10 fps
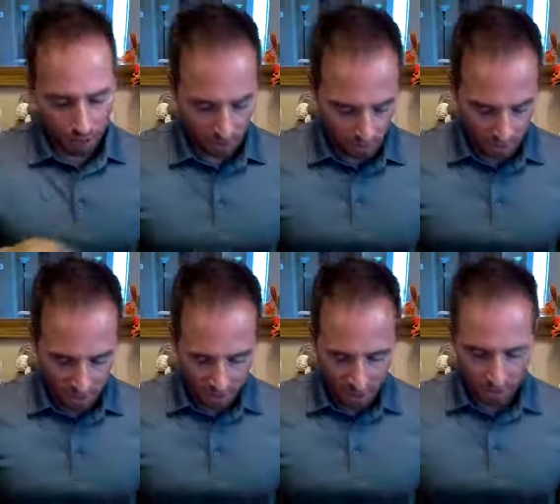The
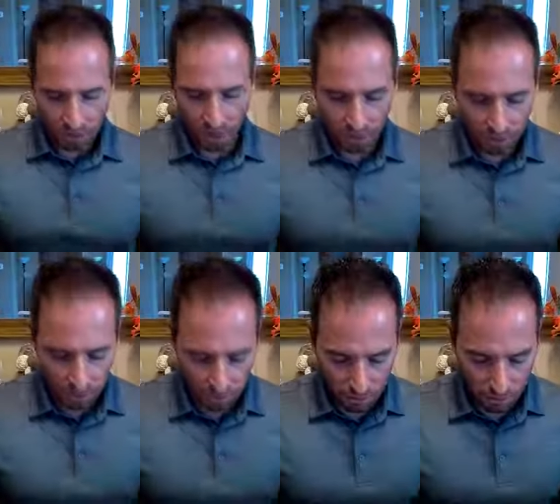marking,
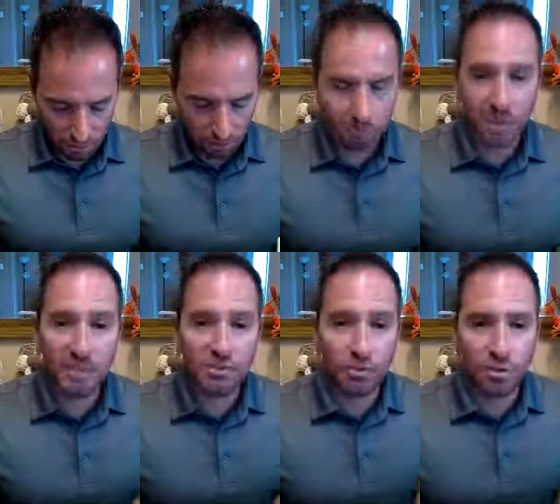uh,
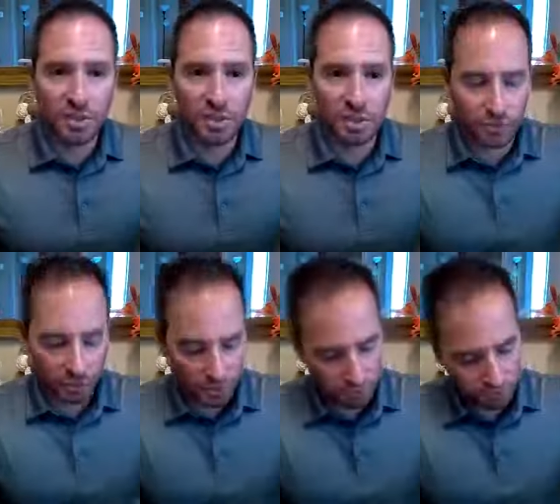place we'll be leaving
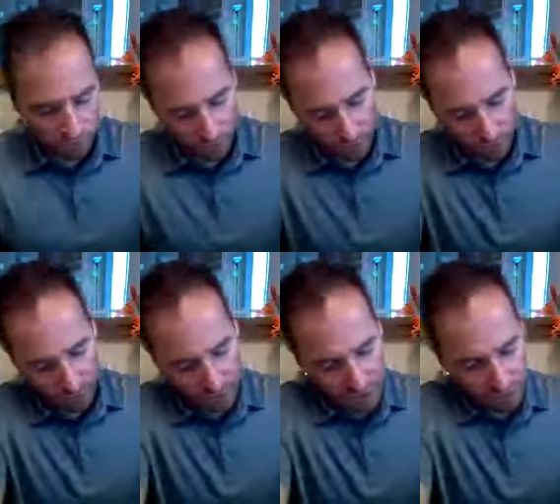off, and I'll
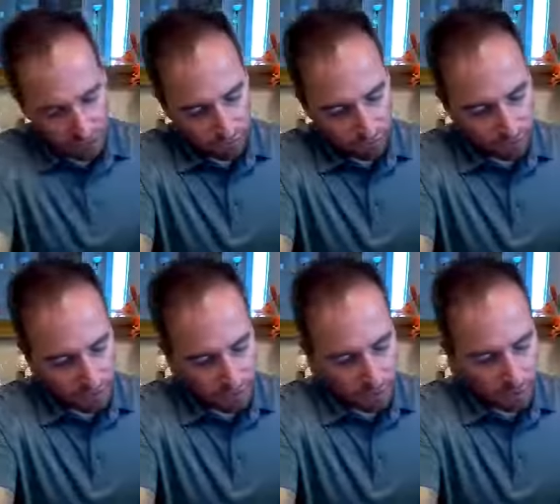make some
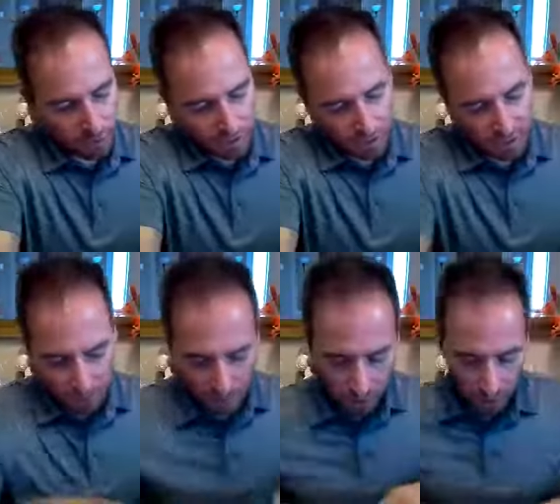further commentaries
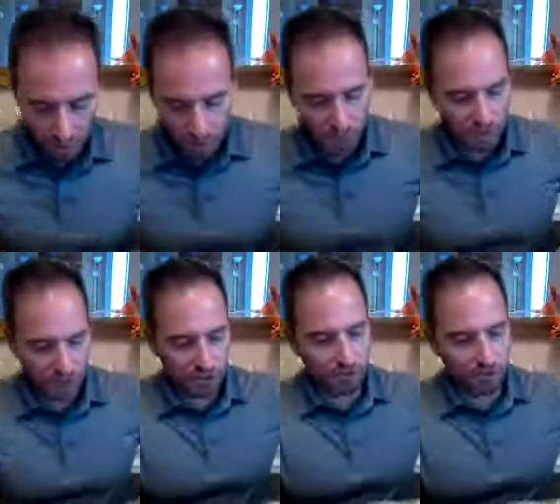about our project.